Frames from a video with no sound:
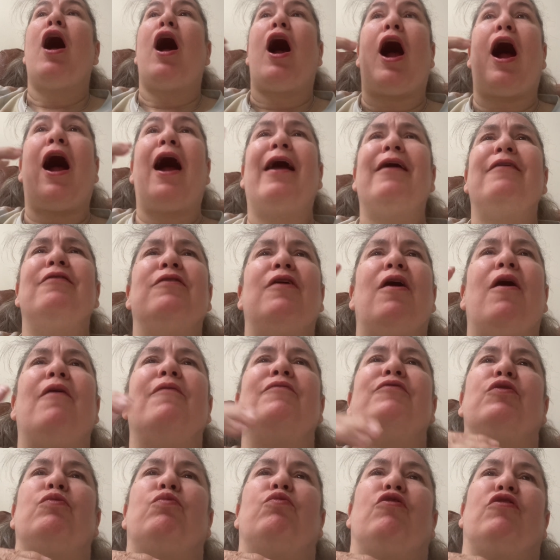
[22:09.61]
I
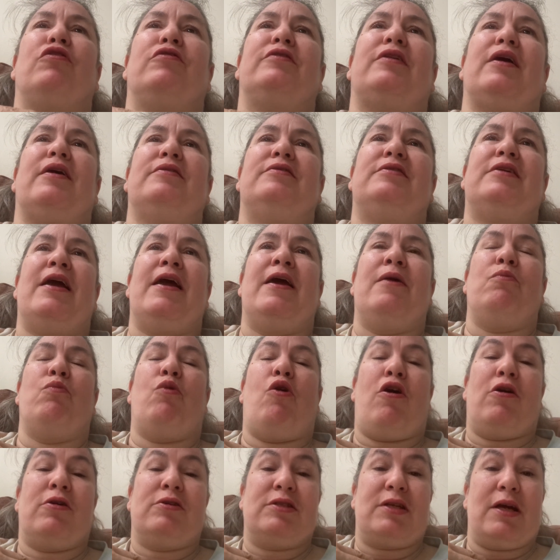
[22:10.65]
love the work that Dan
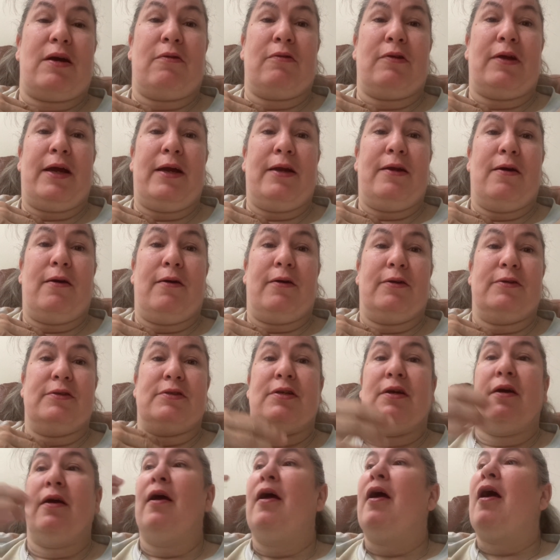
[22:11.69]
Walks LA does.